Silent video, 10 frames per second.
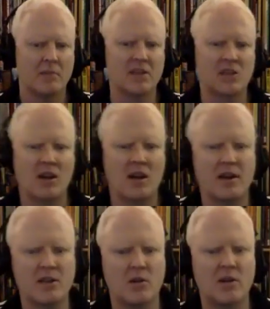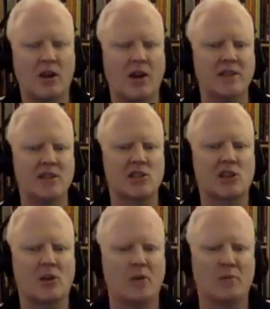But the idea
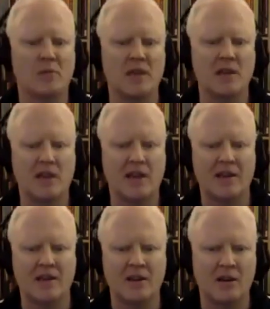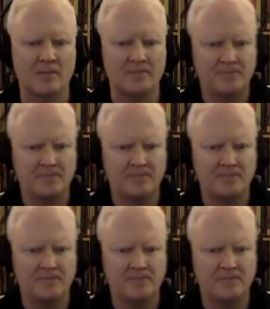stuck with me, and I